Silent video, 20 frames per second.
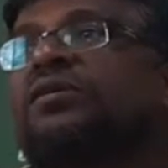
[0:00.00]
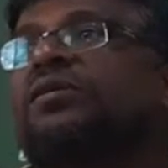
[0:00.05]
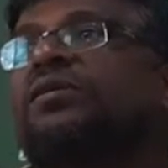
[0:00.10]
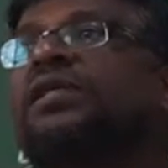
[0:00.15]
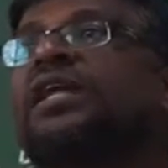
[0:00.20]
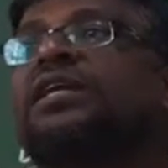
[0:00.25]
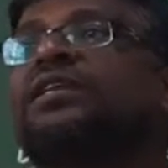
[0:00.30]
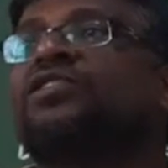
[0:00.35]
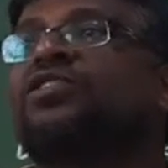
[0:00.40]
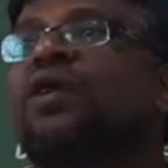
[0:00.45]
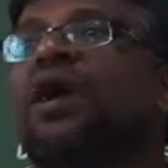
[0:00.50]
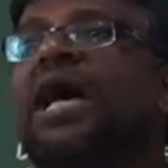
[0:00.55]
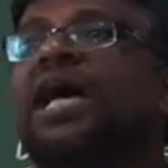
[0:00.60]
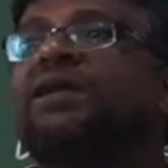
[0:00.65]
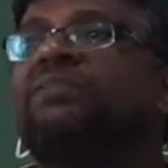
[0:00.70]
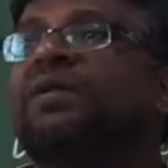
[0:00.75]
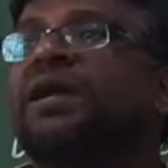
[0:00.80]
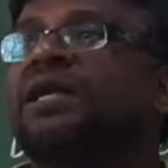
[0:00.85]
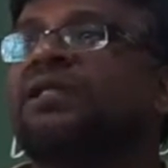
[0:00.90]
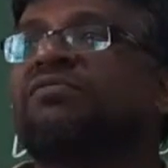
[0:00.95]
There is no
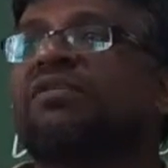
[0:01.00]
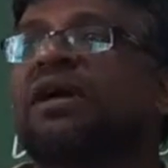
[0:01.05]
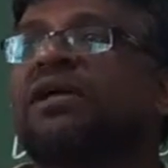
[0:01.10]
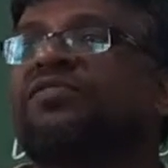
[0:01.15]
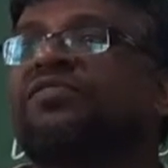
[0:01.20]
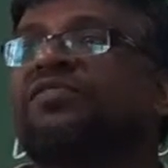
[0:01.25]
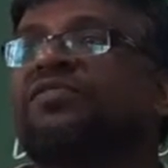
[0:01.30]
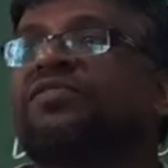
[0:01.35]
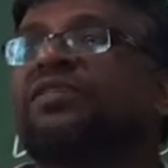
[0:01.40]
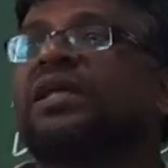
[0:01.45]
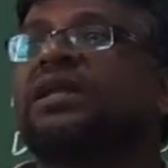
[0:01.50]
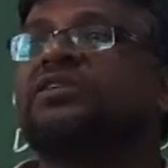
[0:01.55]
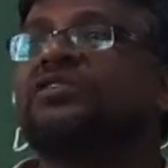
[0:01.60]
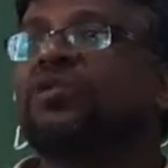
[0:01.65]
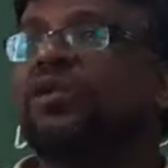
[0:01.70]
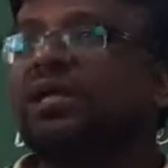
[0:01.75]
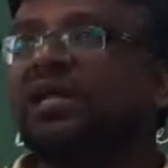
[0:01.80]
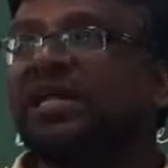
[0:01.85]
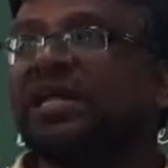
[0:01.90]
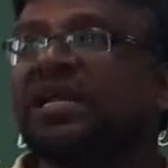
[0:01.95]
hybrid dwarf. There is
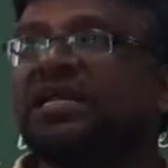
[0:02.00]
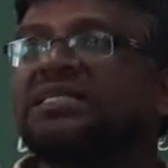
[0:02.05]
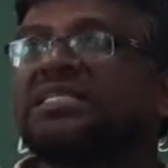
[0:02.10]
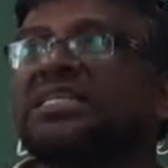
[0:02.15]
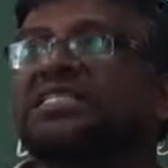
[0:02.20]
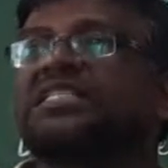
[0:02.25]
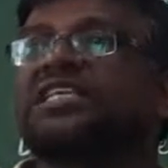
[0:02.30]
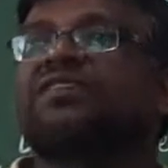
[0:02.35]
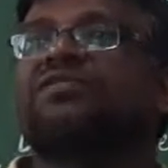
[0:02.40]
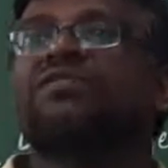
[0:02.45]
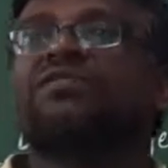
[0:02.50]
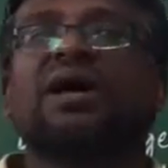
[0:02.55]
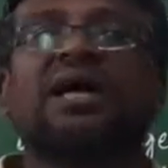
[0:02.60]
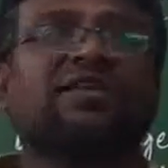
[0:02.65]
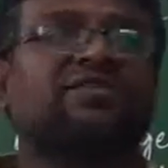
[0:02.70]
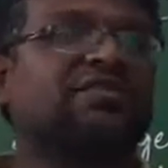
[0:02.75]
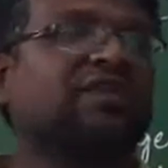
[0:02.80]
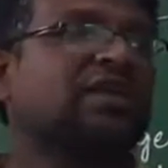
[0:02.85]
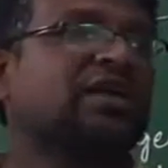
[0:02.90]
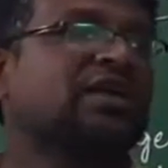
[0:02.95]
only recessive dwarf.